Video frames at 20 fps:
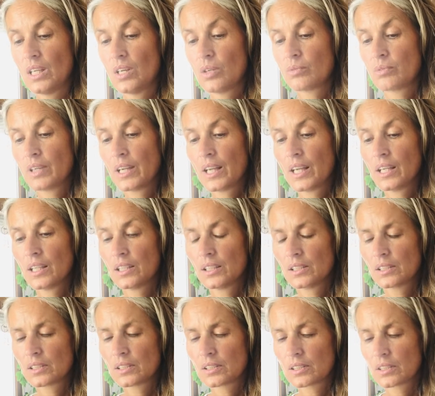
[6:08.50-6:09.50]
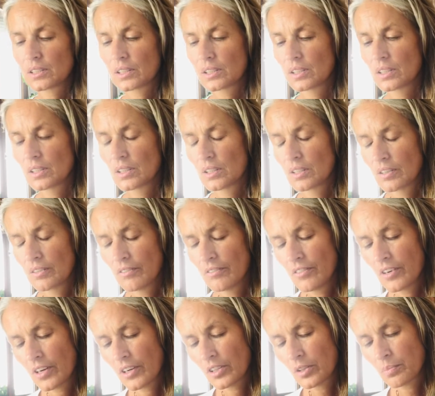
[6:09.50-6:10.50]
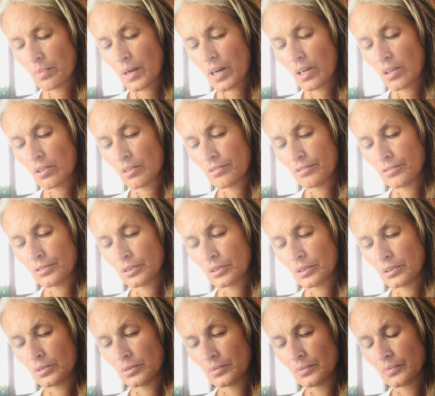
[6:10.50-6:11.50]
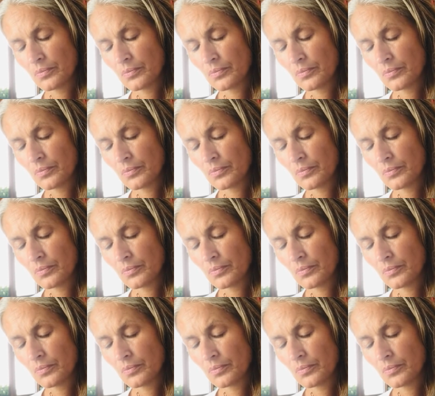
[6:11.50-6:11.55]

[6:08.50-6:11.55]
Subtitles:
Re is very powerful